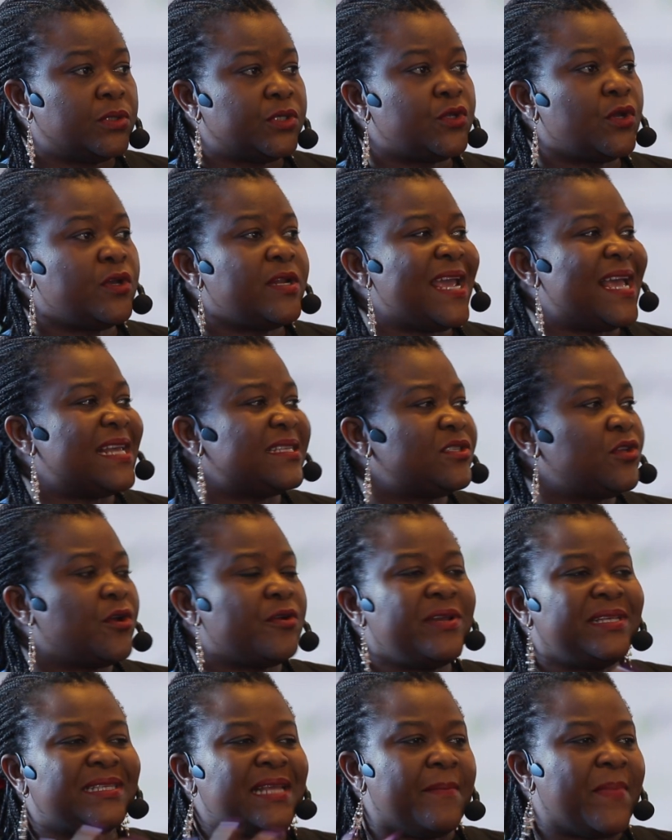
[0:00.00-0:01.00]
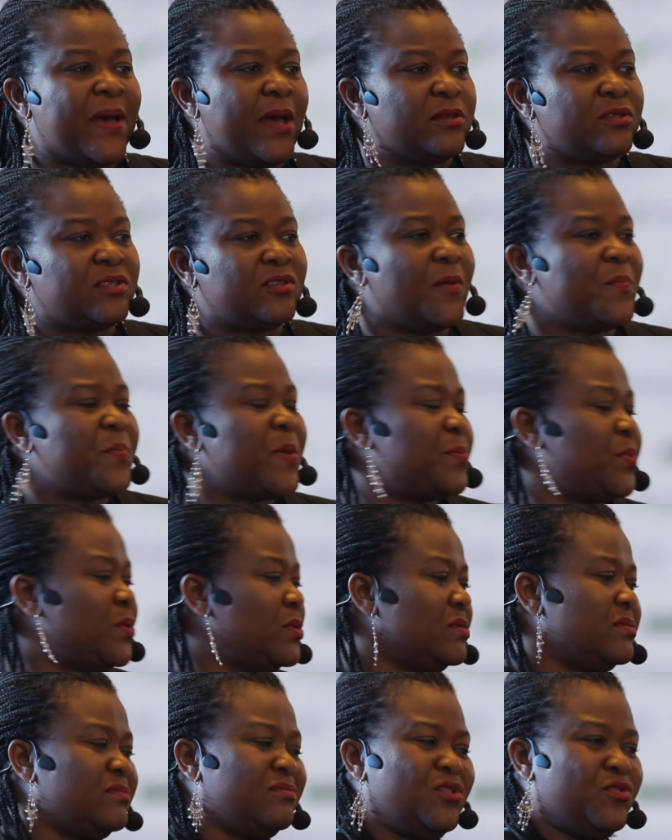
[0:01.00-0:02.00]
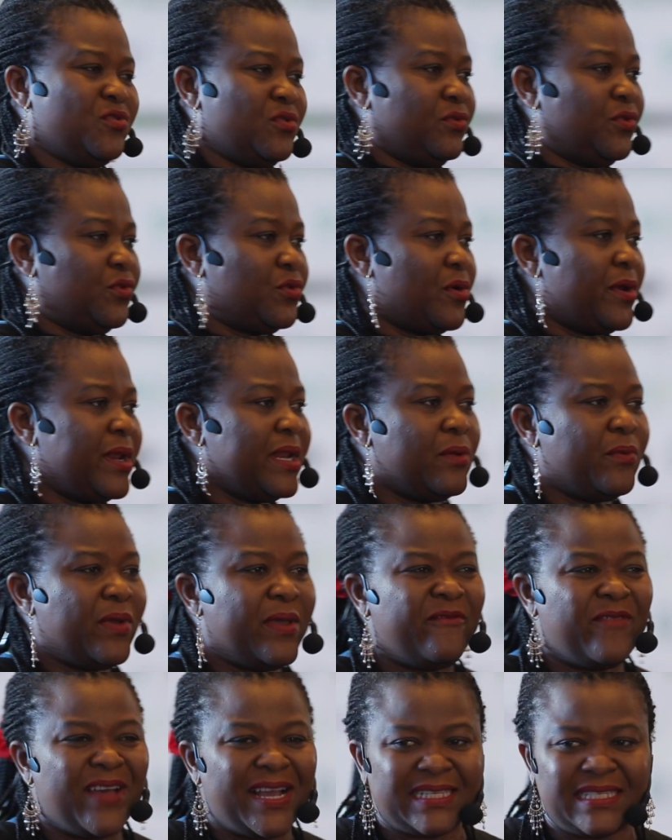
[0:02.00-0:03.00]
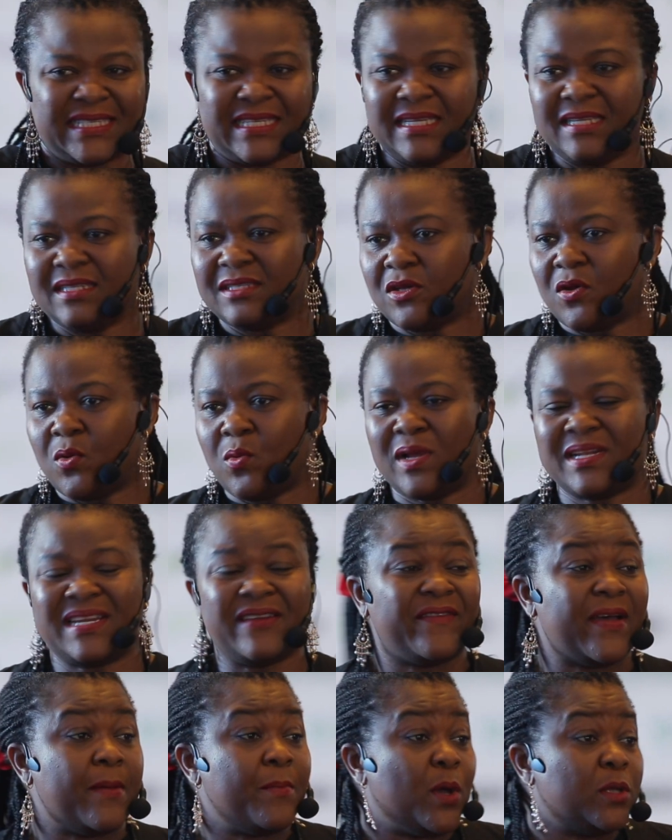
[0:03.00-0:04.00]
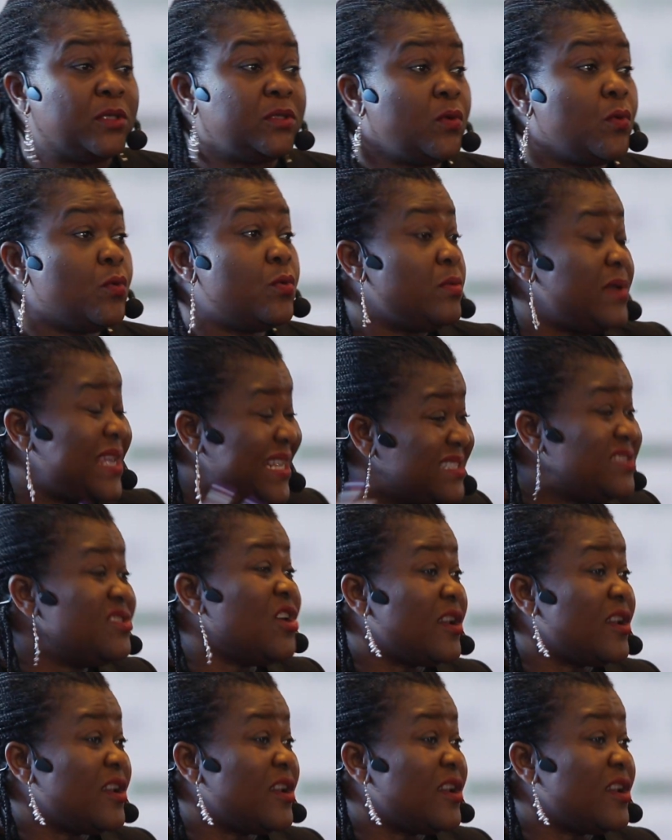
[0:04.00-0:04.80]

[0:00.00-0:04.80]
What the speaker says: So there are stories about some people, throwing away vaccines or whatever, but it's